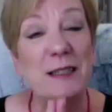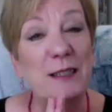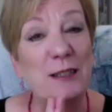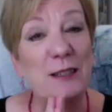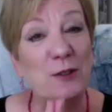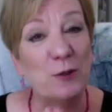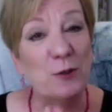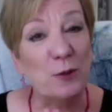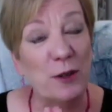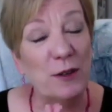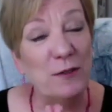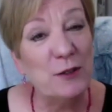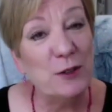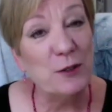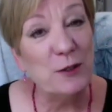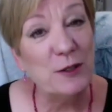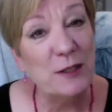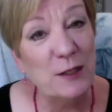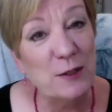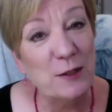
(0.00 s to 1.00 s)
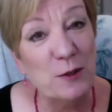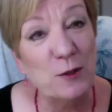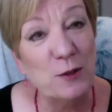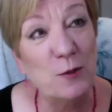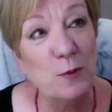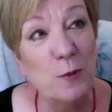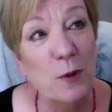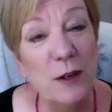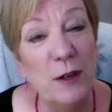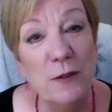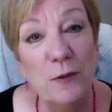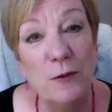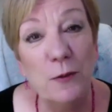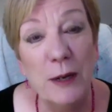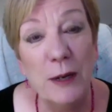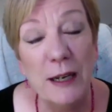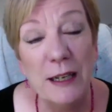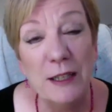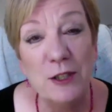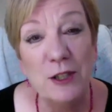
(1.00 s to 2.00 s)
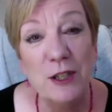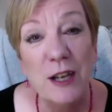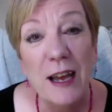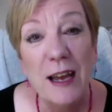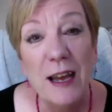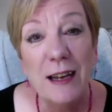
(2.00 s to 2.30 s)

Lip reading: the story of two sisters, one of which